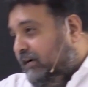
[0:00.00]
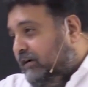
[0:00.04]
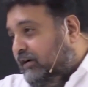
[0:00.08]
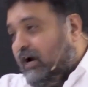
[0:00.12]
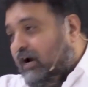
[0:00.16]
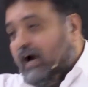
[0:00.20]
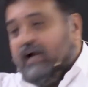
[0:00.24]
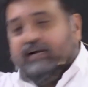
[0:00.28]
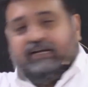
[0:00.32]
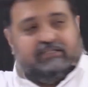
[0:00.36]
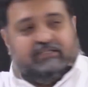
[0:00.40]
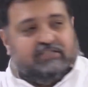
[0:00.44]

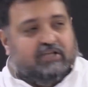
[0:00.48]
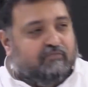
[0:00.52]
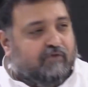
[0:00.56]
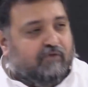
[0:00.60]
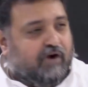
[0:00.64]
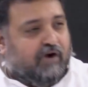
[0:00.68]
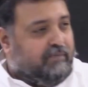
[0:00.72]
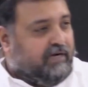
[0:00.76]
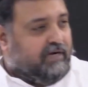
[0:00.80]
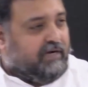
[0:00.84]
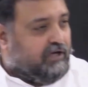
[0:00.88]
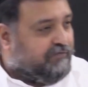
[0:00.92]
doesn't want
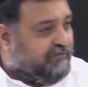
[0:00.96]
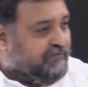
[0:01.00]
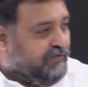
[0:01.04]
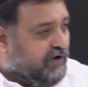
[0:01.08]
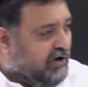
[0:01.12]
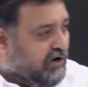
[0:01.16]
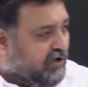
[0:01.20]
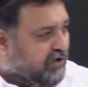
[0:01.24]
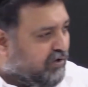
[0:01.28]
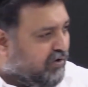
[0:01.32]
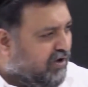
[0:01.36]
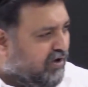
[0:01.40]
me to follow
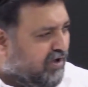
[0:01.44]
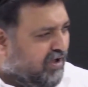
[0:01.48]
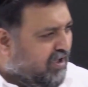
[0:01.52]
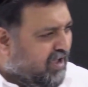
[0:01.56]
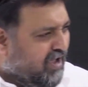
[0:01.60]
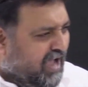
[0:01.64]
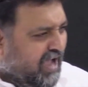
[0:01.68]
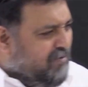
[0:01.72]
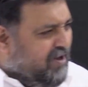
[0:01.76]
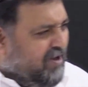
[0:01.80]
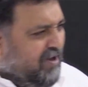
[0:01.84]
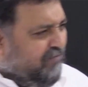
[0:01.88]
you. I
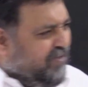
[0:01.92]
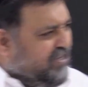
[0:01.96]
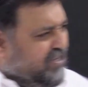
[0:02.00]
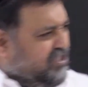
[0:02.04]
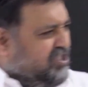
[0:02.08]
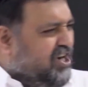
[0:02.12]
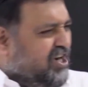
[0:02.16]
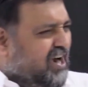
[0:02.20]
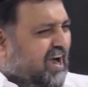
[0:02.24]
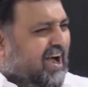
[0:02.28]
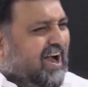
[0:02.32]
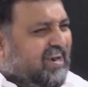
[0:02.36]
mean, which
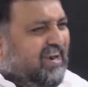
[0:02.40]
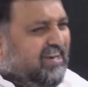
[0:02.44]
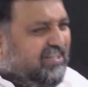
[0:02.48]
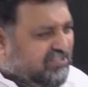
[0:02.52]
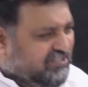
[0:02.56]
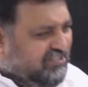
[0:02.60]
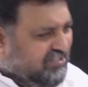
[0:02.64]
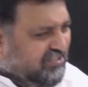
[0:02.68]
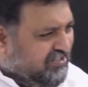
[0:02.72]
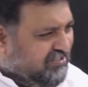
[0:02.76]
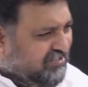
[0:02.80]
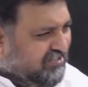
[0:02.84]
God is
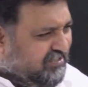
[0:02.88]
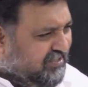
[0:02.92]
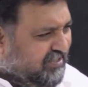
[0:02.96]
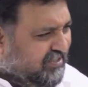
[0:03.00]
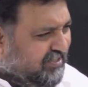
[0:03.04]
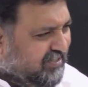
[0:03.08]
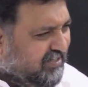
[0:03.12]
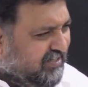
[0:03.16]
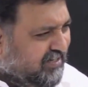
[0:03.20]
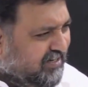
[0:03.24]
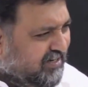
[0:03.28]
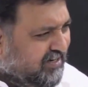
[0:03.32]
this?
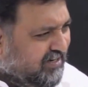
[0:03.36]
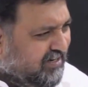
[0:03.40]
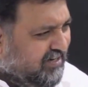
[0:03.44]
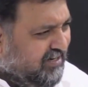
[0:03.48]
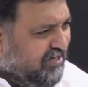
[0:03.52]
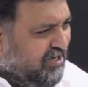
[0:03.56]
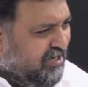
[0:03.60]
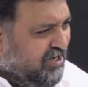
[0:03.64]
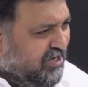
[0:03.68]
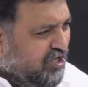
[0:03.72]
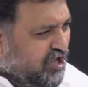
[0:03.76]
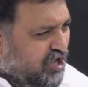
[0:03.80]

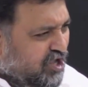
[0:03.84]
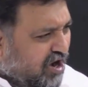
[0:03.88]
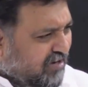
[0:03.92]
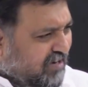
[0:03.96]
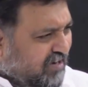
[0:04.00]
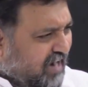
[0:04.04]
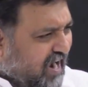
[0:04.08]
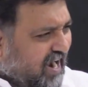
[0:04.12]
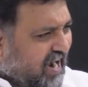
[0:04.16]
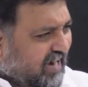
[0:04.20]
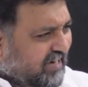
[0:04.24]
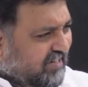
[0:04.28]
Your
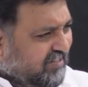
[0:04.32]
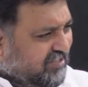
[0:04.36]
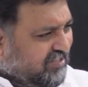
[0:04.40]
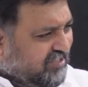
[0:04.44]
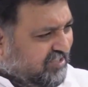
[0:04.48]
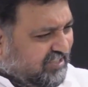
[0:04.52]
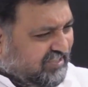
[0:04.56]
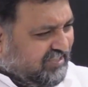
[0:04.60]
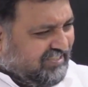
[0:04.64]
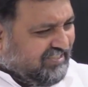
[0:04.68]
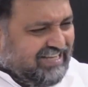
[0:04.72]
God is such a